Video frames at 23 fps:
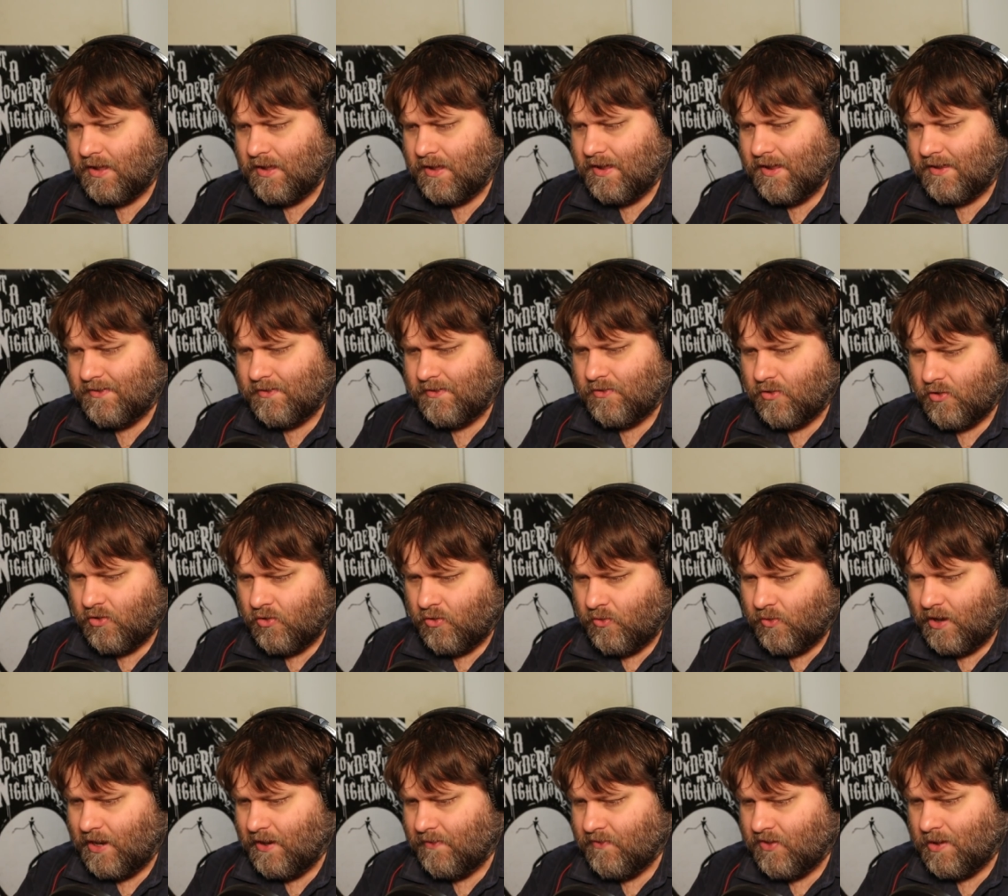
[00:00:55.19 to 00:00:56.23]
is under a
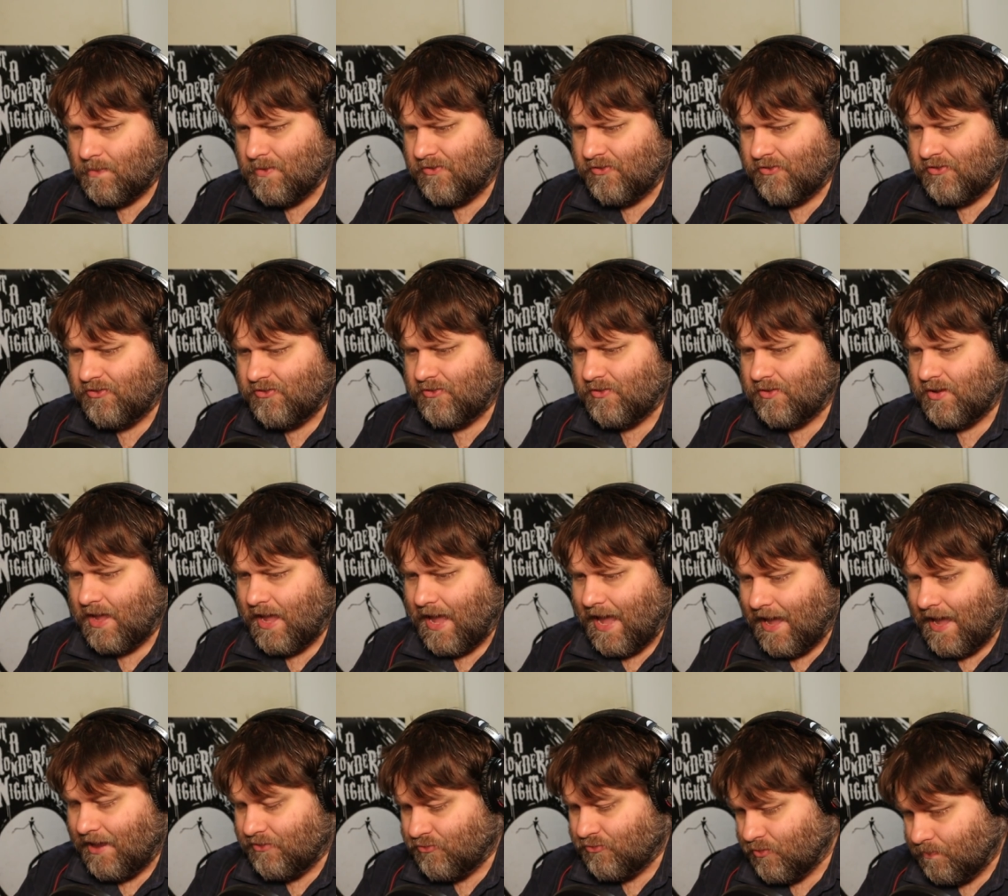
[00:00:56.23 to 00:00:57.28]
Creative Commons sh
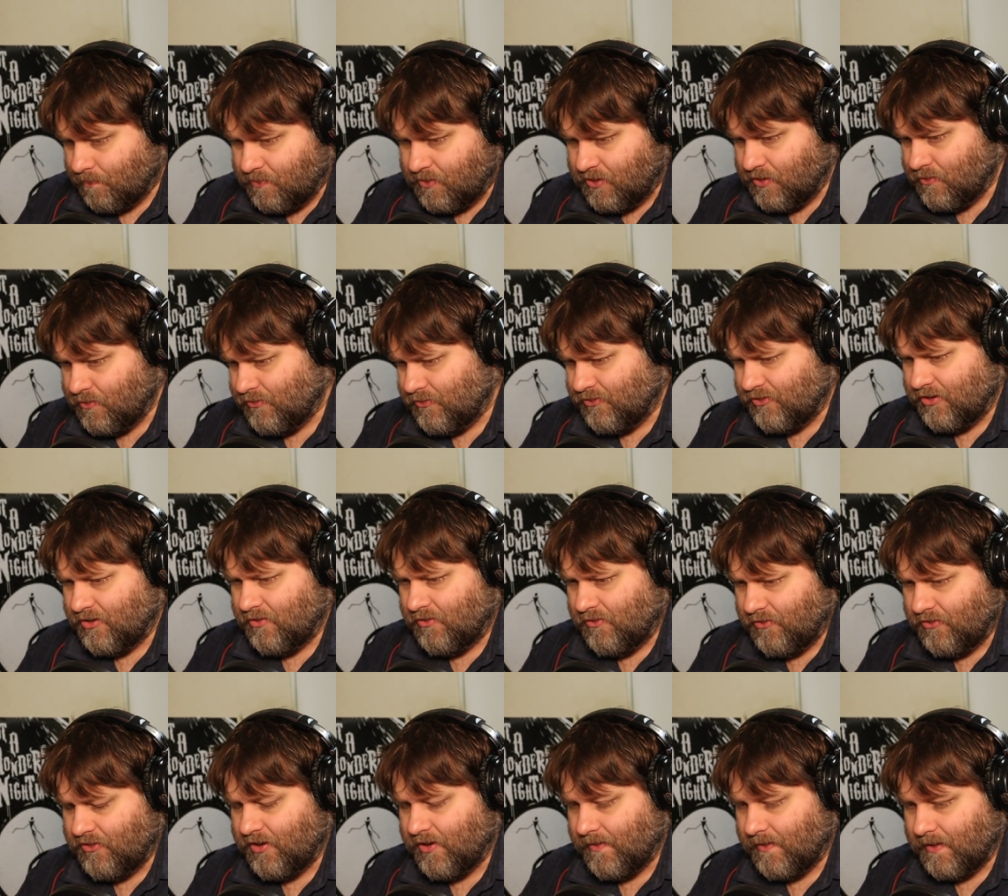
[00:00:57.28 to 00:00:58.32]
Attribution
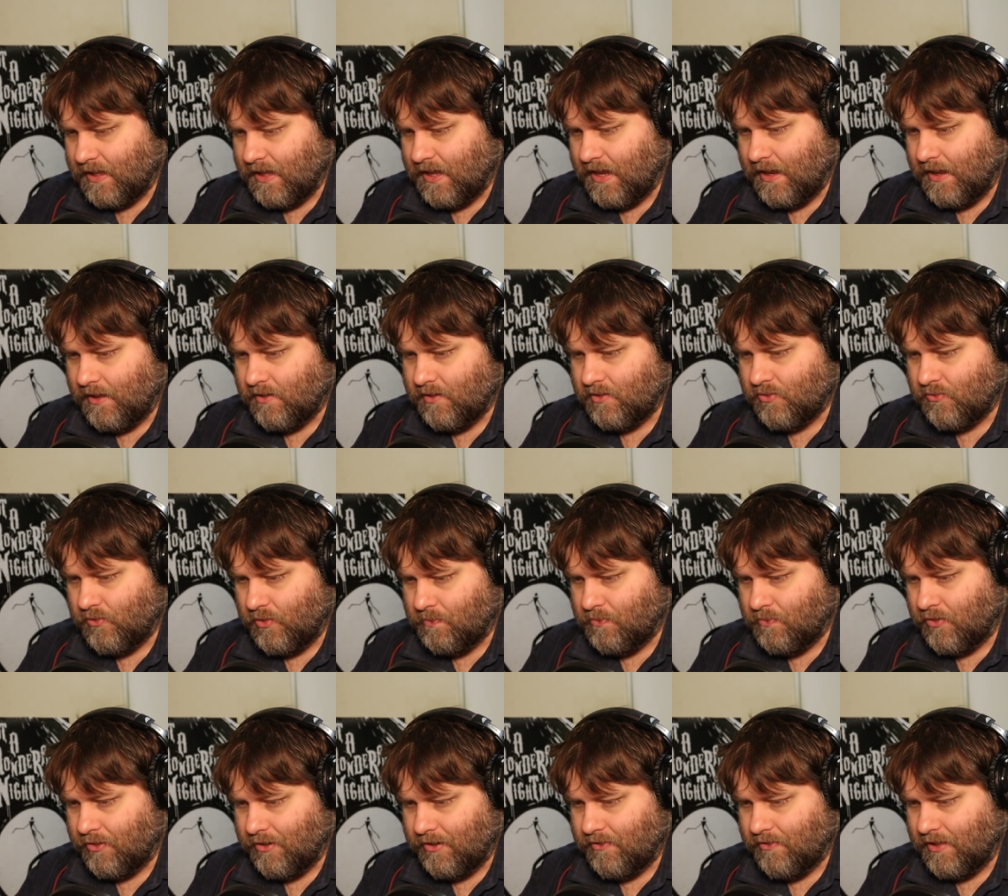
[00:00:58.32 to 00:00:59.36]
Like
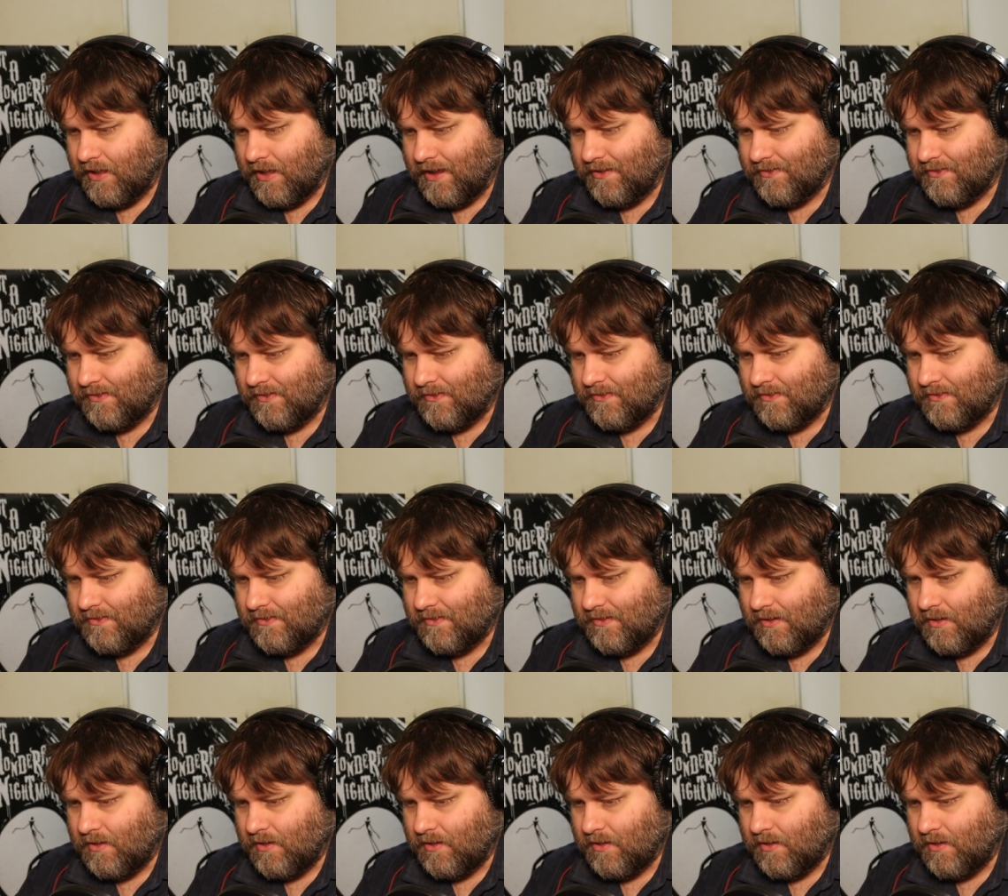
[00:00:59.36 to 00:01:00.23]
3.0 license.